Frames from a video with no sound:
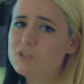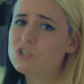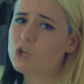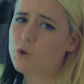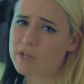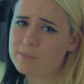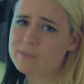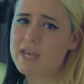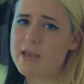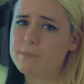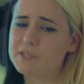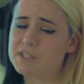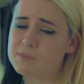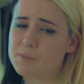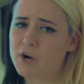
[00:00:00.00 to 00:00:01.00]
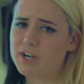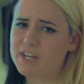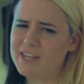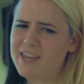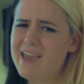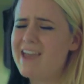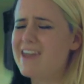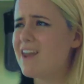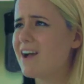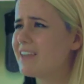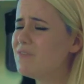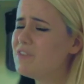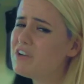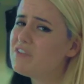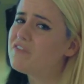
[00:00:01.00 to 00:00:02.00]
is showing up to Emily's party and not
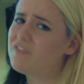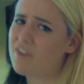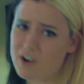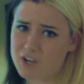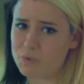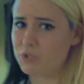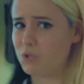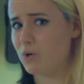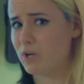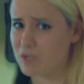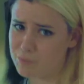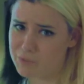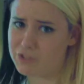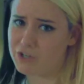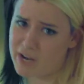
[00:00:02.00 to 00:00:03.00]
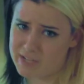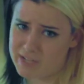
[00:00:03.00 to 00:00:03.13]
giving a fuck when you hook up with her